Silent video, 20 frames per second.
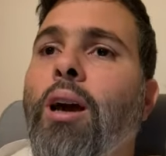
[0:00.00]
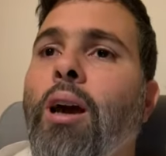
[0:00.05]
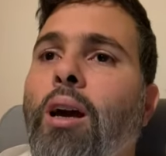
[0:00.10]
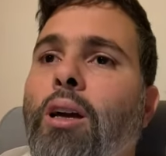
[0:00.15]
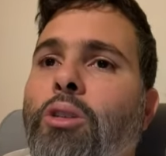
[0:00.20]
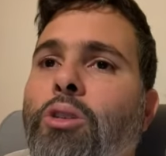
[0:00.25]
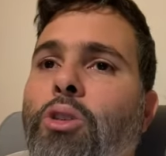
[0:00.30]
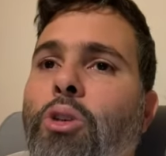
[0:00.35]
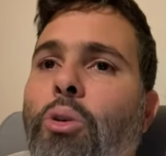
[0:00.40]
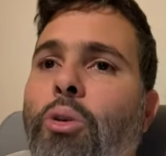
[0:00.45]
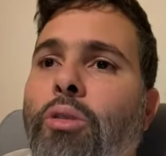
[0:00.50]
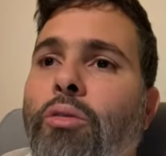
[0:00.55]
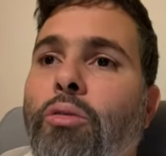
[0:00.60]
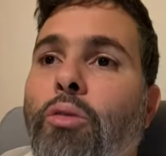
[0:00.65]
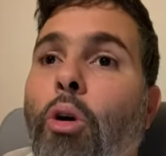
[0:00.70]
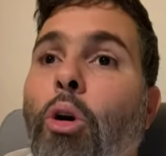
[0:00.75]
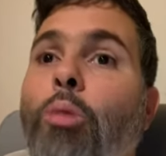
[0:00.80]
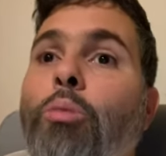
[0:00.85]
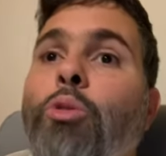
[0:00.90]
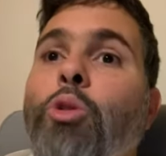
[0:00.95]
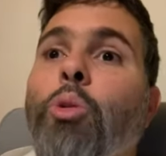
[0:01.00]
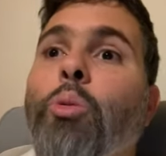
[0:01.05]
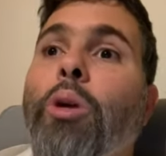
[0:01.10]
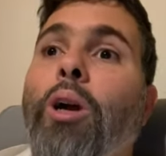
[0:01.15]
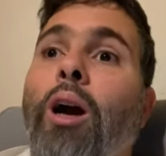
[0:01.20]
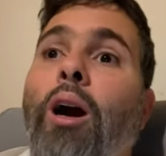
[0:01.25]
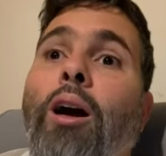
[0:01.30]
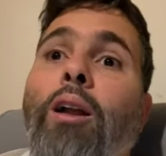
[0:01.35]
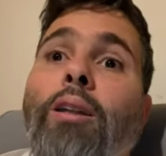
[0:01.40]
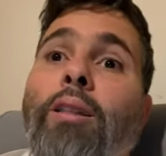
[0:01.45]
And so it forms who we
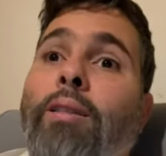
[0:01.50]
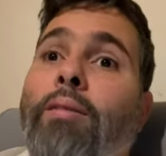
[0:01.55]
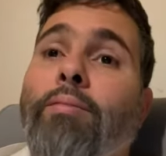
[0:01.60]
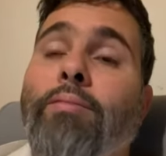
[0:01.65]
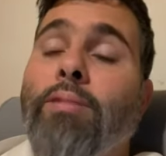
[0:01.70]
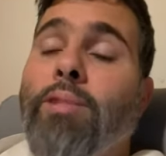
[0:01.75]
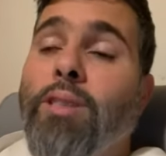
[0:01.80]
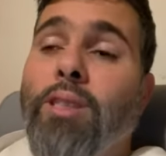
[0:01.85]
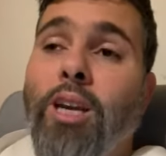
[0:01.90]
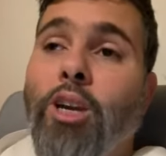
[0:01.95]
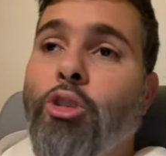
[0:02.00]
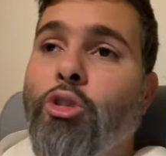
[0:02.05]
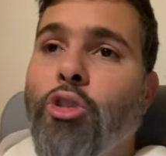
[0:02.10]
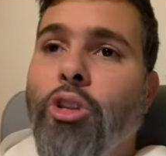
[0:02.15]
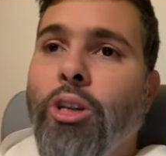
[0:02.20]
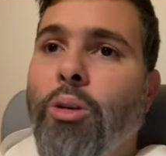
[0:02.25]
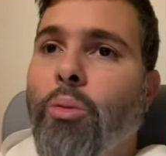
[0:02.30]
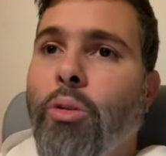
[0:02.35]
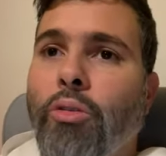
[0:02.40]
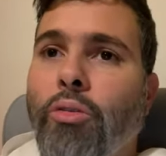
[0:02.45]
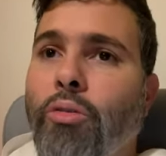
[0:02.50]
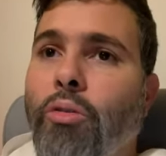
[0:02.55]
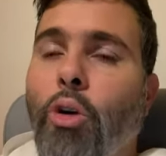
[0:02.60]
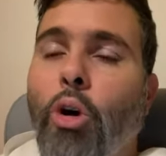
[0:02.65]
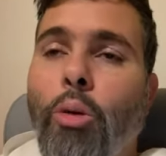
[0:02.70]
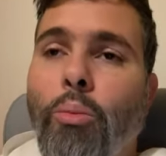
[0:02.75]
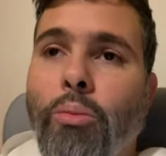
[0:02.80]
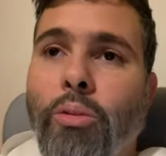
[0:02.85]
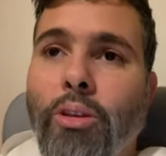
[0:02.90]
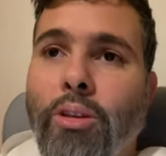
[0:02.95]
are, and essentially will
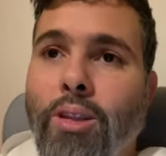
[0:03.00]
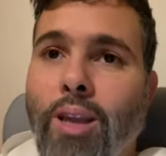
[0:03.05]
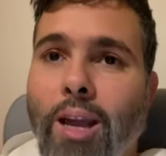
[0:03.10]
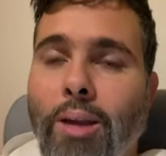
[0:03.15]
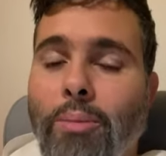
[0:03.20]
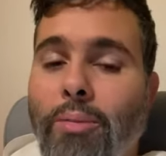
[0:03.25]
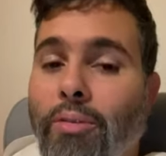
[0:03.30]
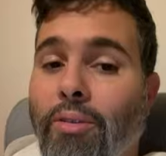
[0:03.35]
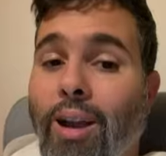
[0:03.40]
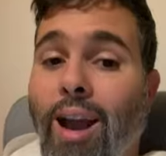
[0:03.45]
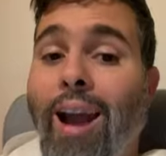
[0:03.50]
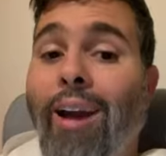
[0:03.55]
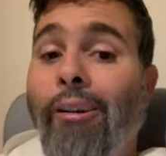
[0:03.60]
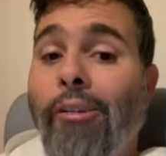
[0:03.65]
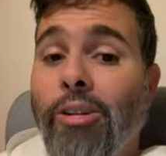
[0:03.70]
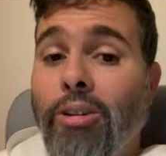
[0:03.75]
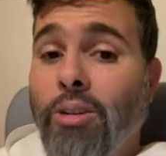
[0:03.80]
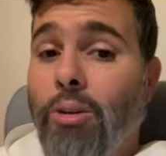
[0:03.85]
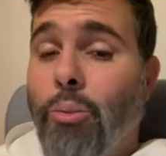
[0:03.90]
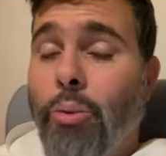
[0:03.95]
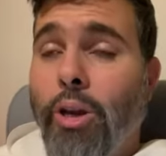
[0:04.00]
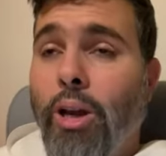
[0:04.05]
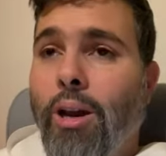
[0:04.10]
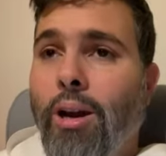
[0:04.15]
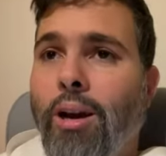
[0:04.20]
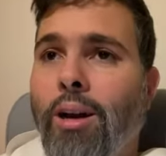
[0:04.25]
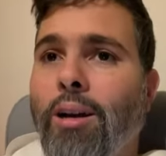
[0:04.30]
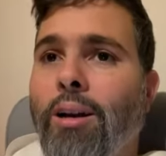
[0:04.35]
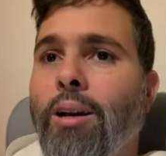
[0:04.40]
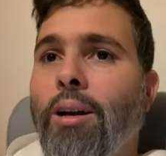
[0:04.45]
form the type of character we
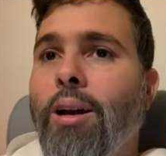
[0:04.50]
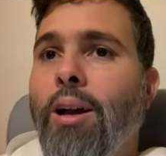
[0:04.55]
are,